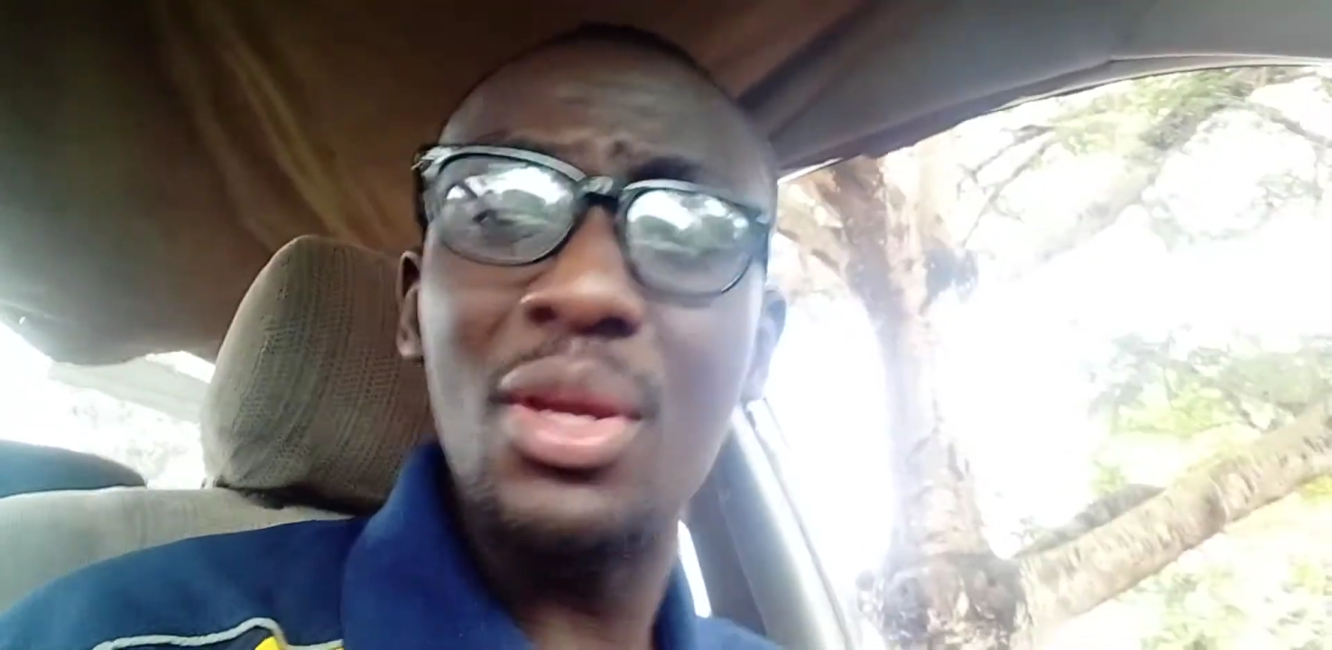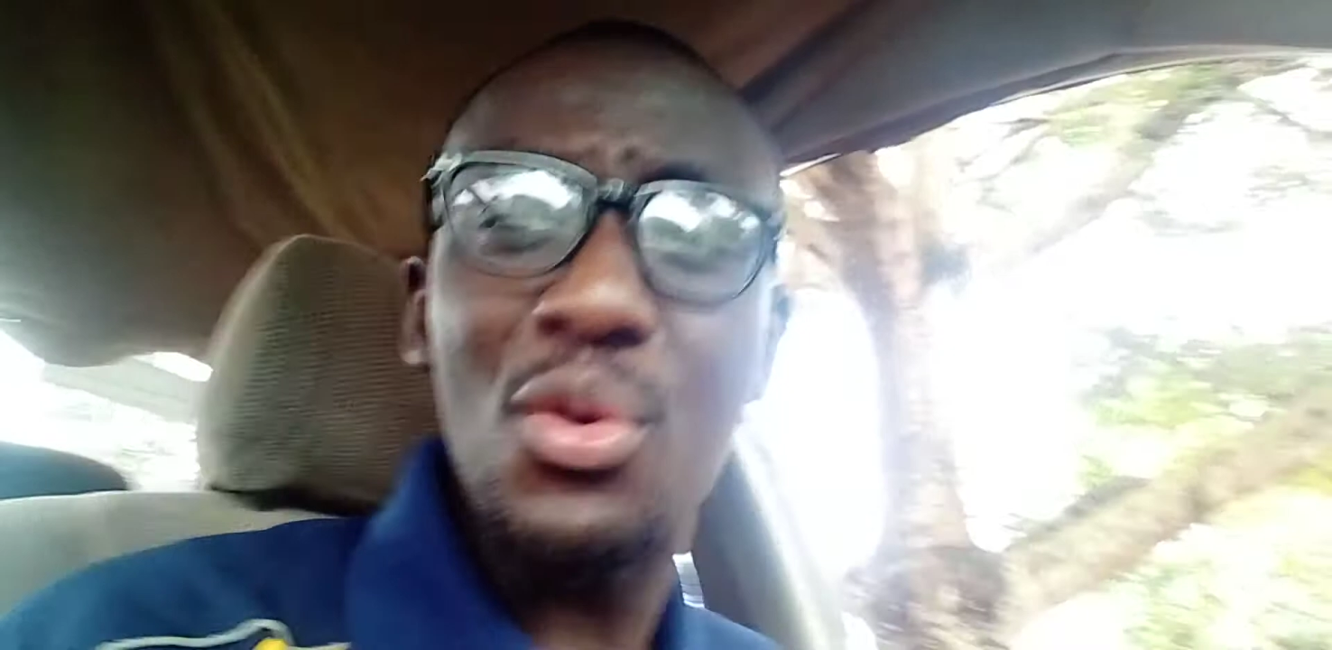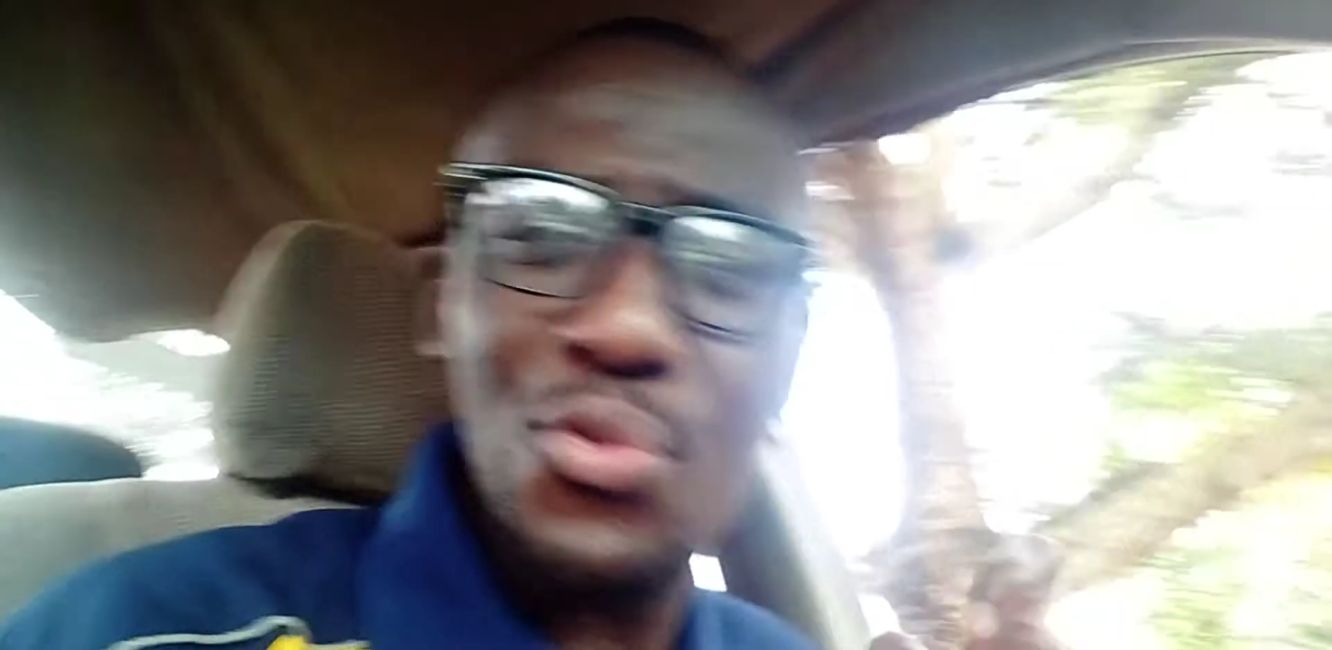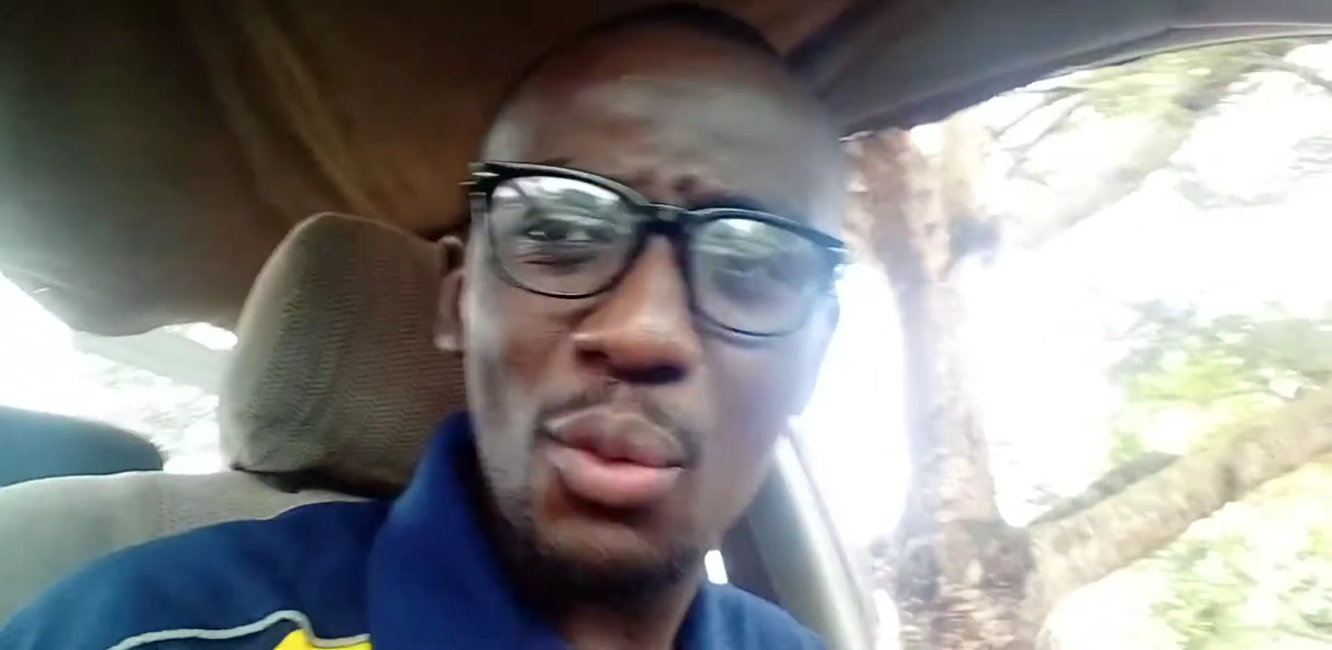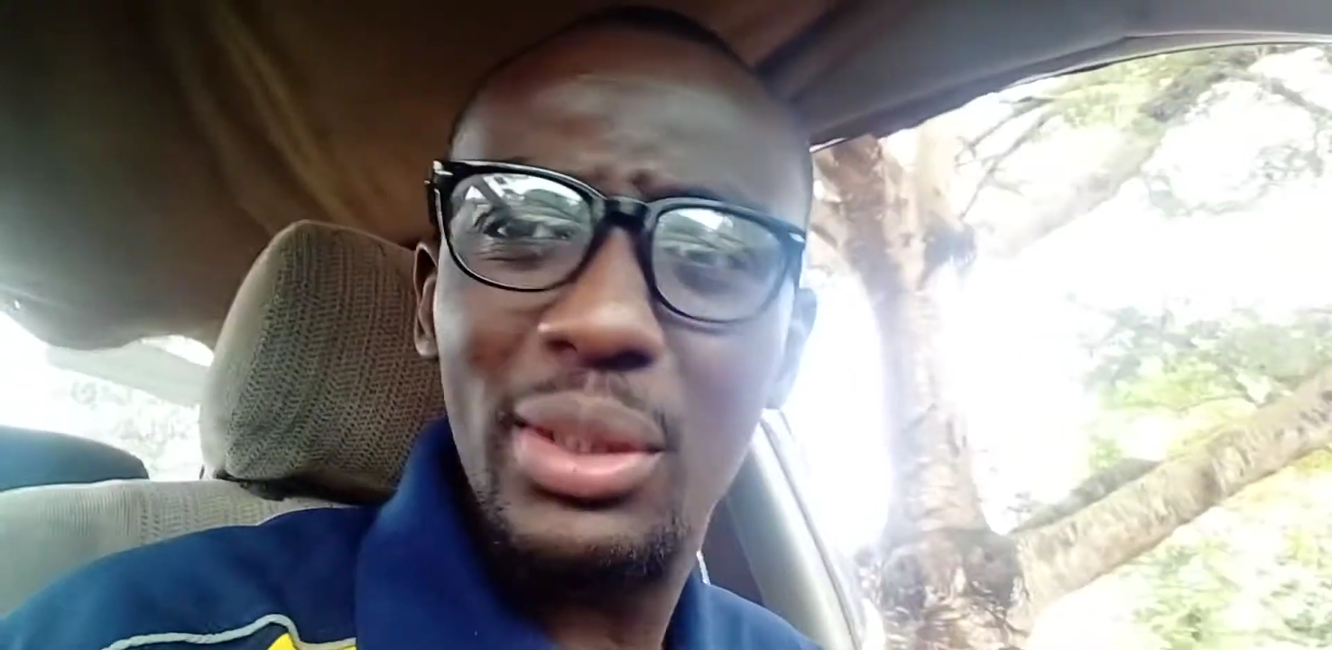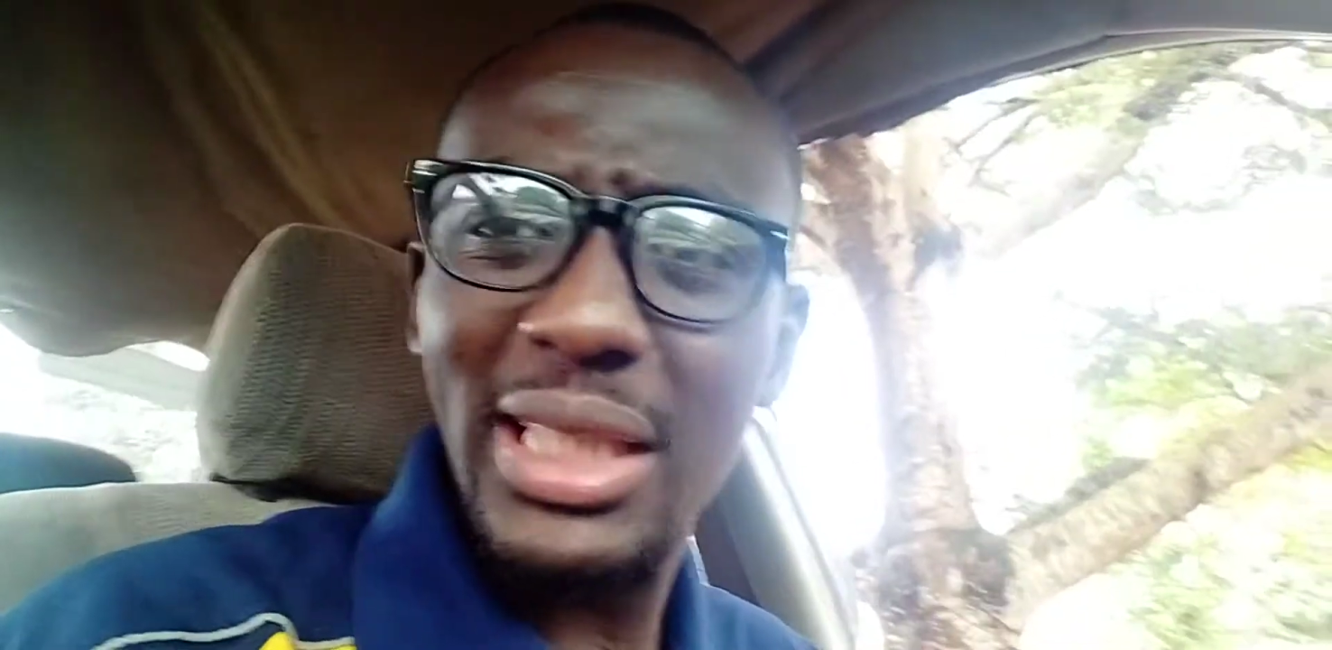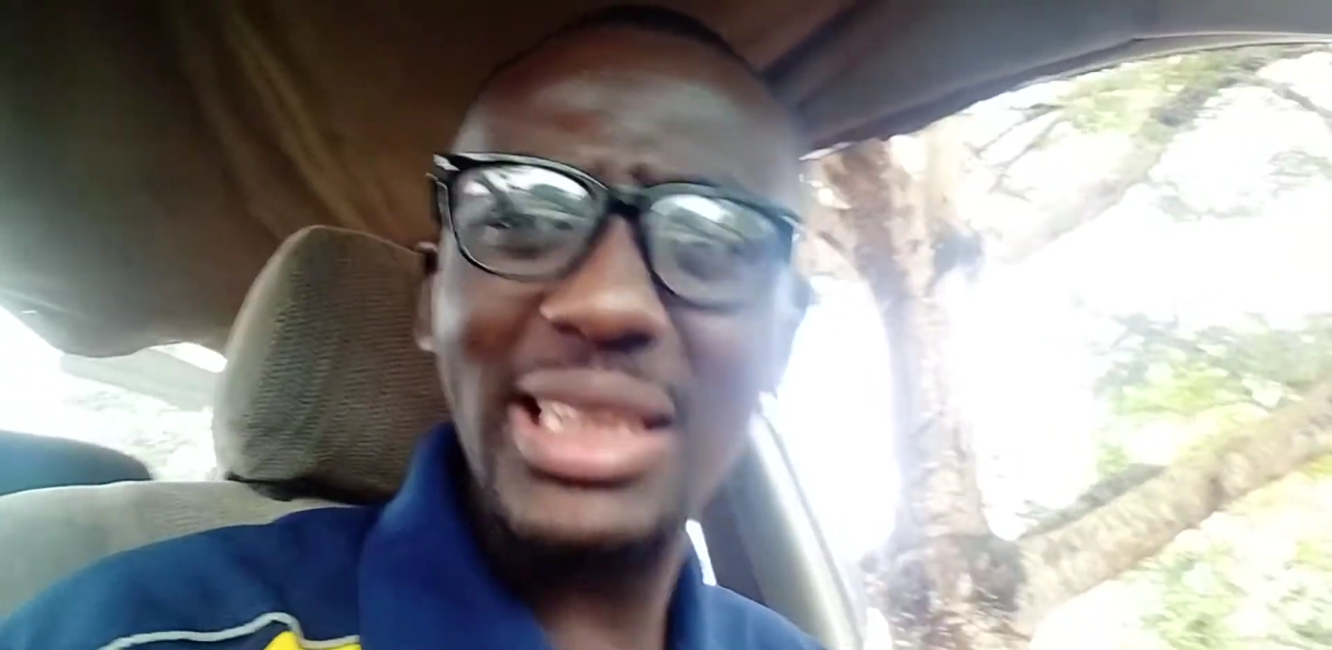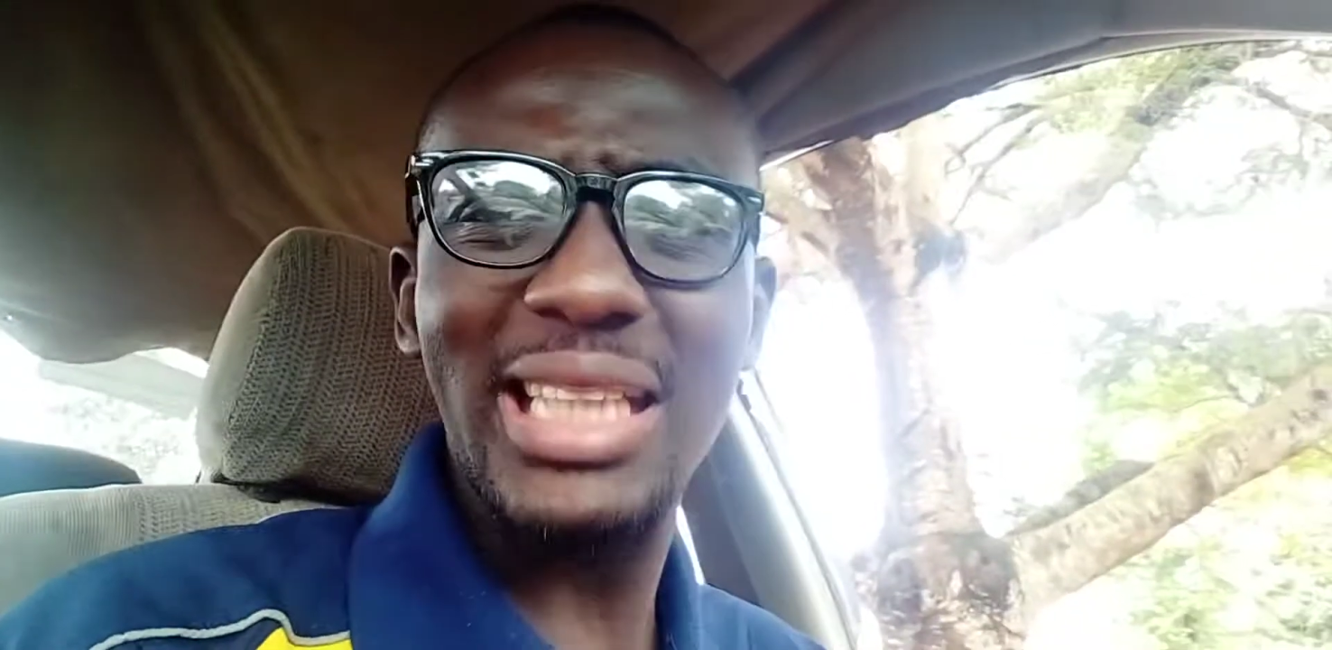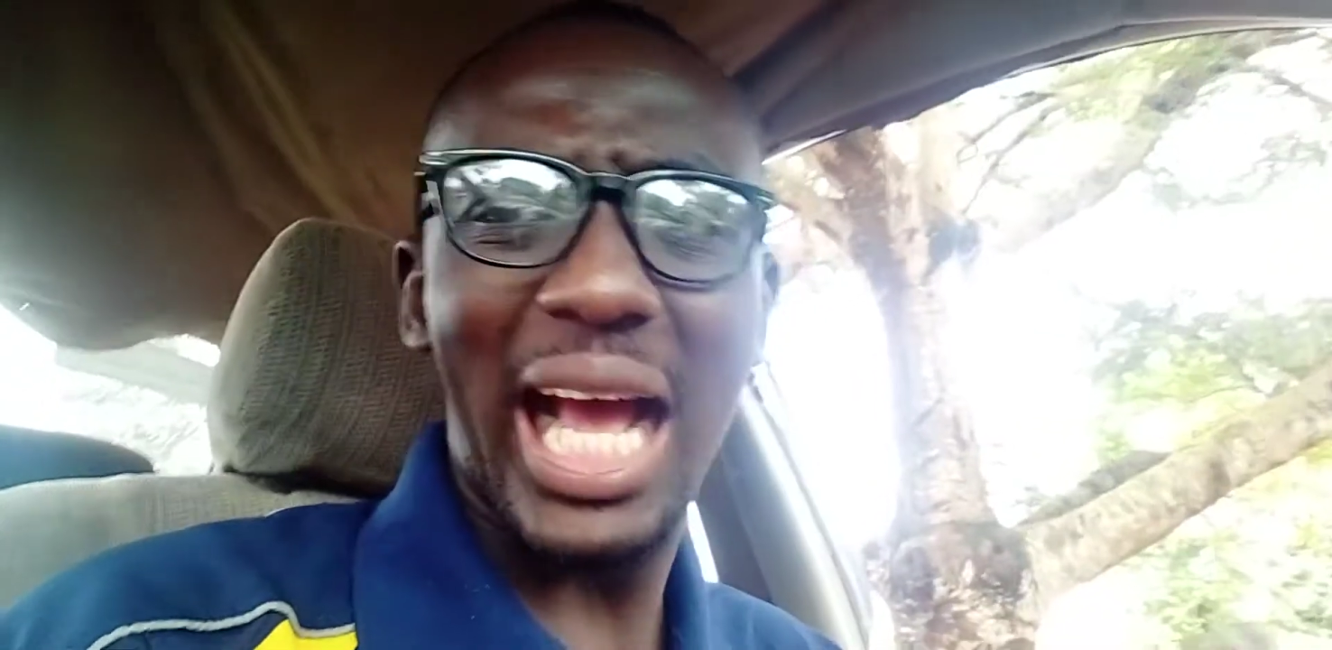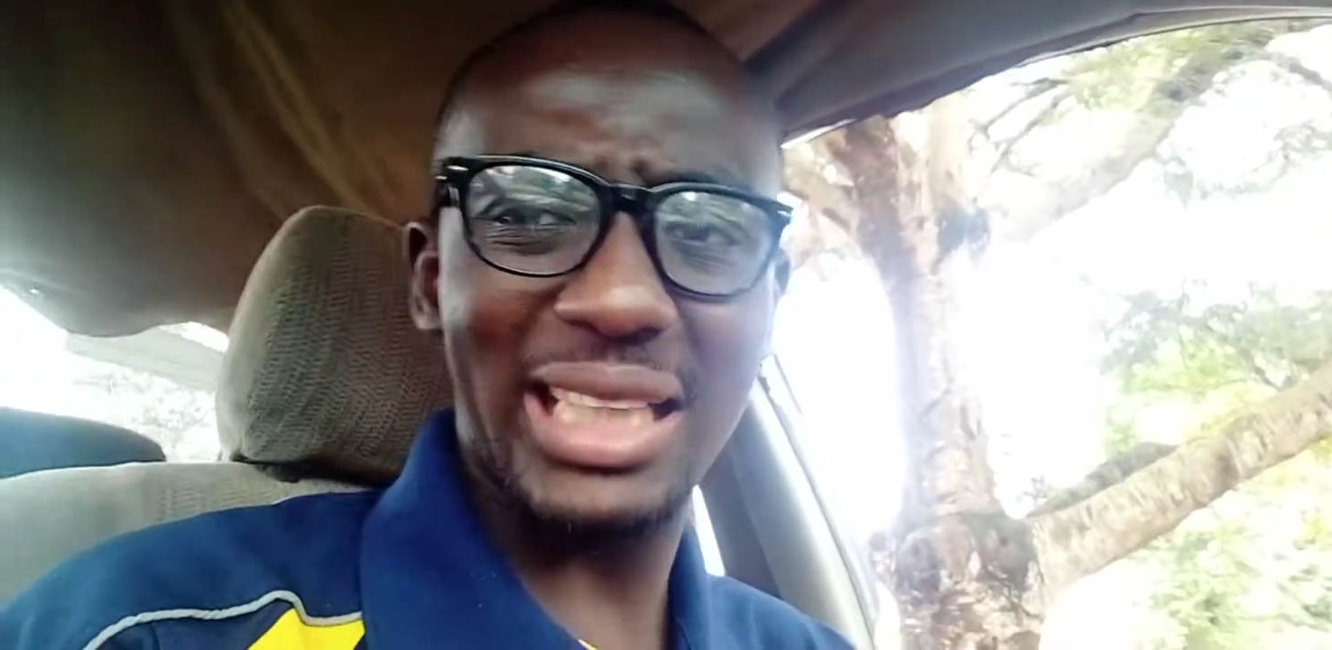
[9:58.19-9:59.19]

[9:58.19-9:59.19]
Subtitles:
me from this